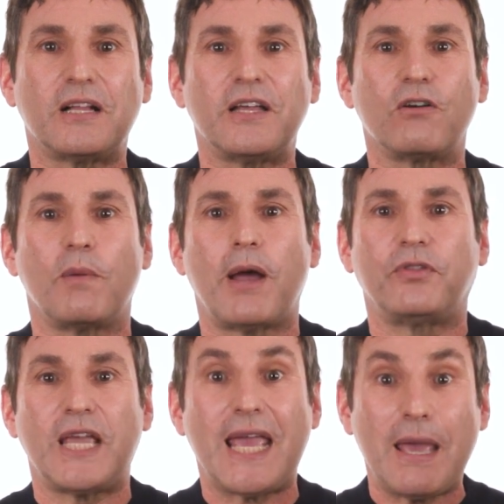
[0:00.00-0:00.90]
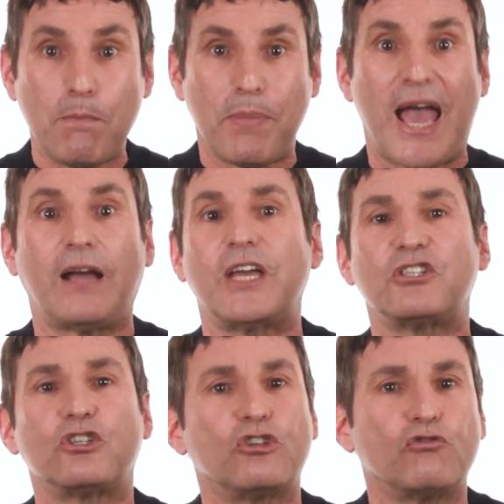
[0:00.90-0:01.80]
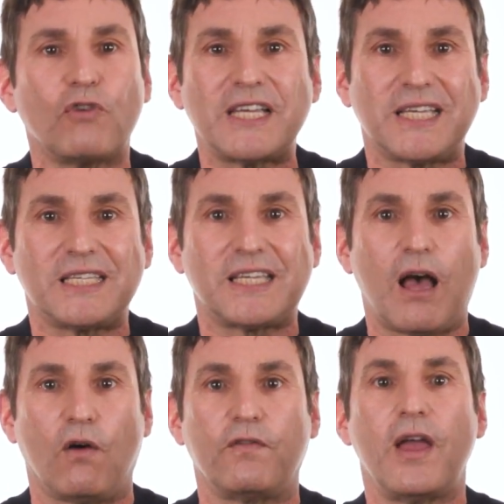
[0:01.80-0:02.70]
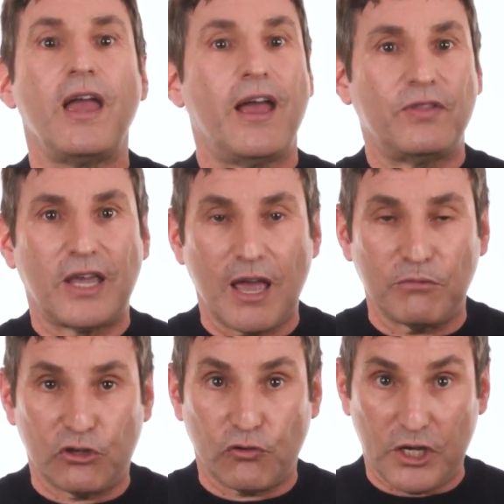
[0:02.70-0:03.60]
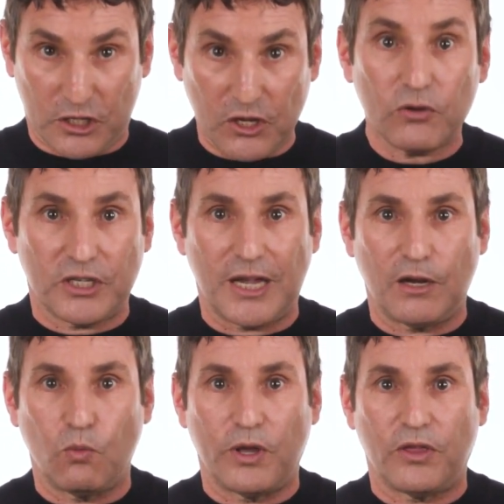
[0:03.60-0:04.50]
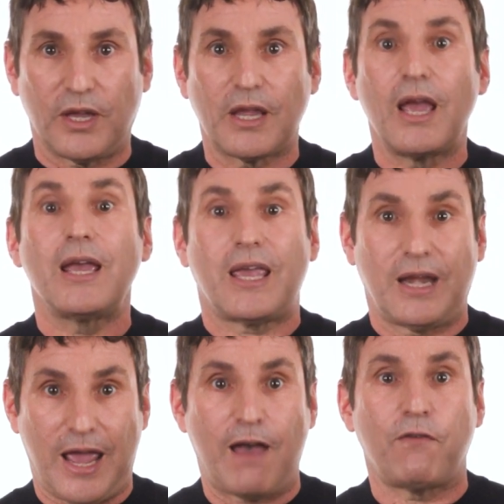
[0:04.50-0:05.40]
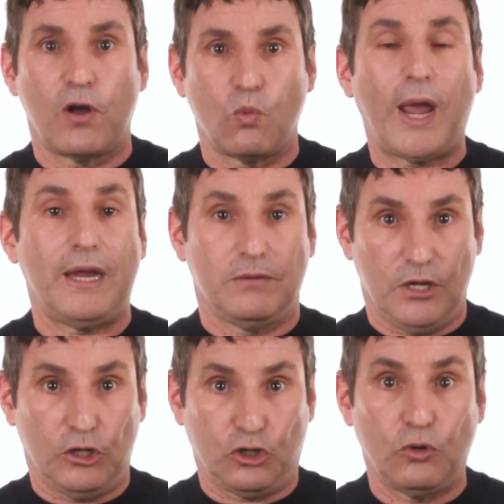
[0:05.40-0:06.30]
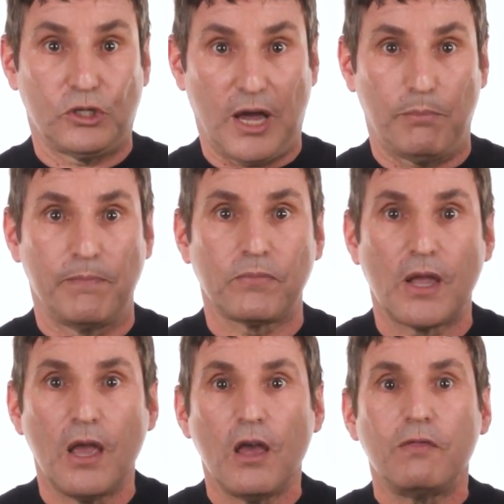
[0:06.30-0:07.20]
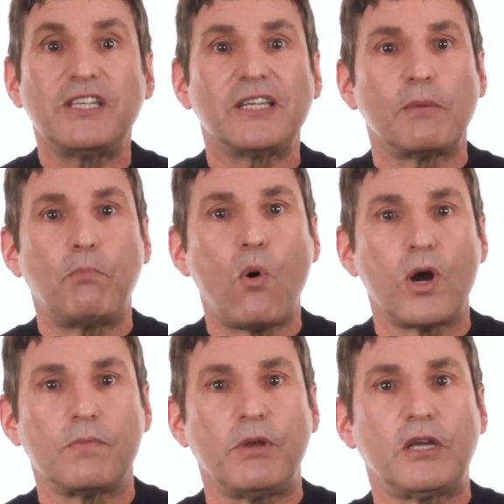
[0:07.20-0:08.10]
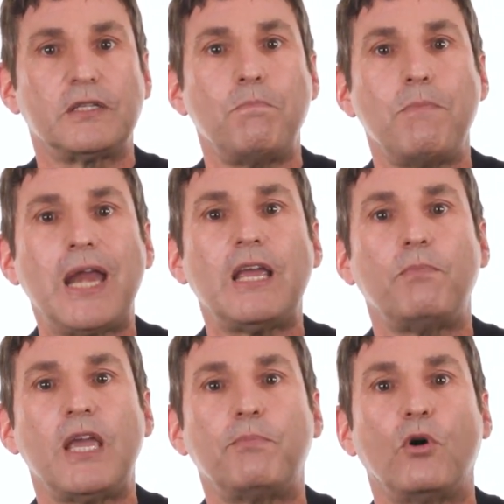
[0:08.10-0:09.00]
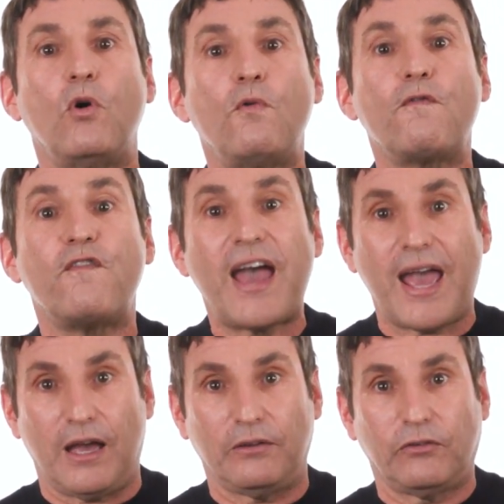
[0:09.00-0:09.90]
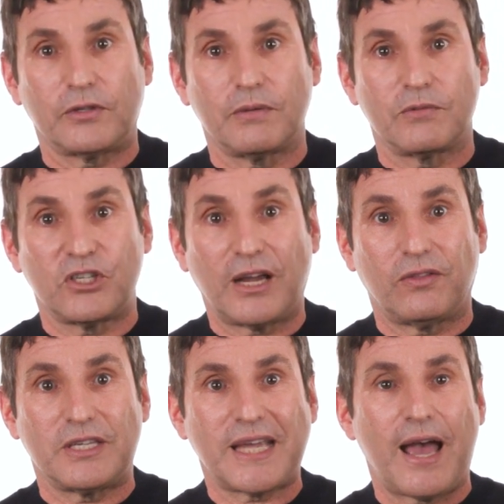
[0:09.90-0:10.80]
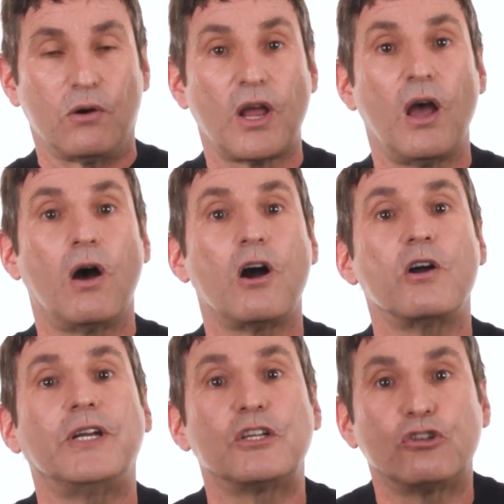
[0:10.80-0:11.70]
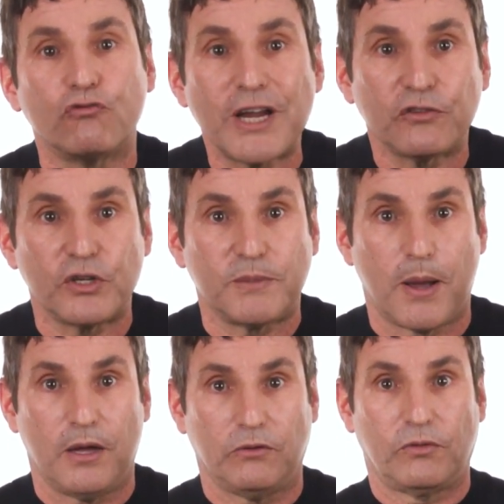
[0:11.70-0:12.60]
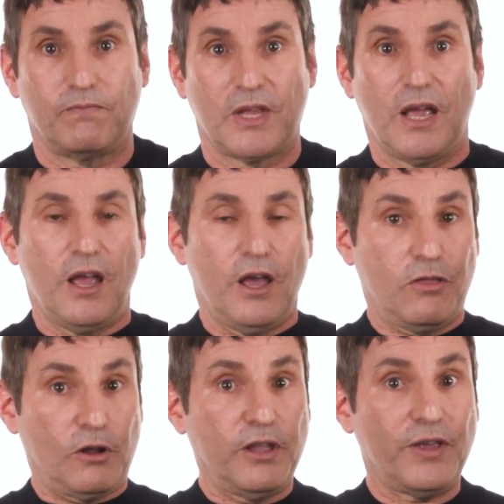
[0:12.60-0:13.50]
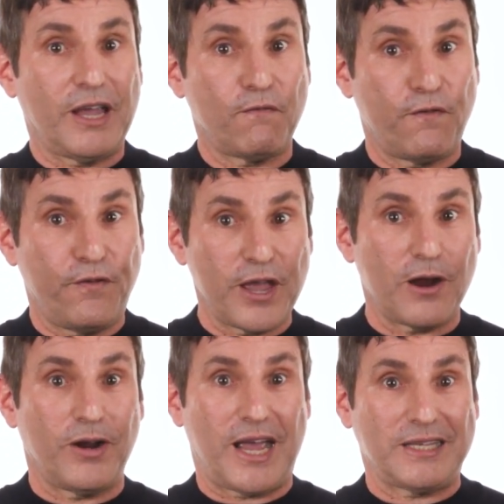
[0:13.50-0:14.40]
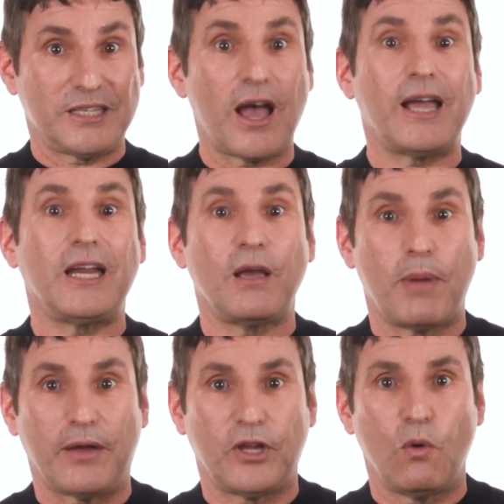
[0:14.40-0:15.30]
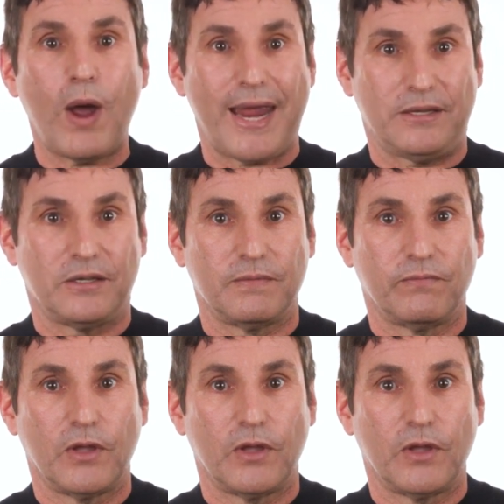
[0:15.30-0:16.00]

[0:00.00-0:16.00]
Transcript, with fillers: clear about the impact that stress itself and the chemistry associated with it can have on weight. It shoots up. This is important because many people who fast, check this out, are in a stress response. They're living in fear and anxiety about their weight.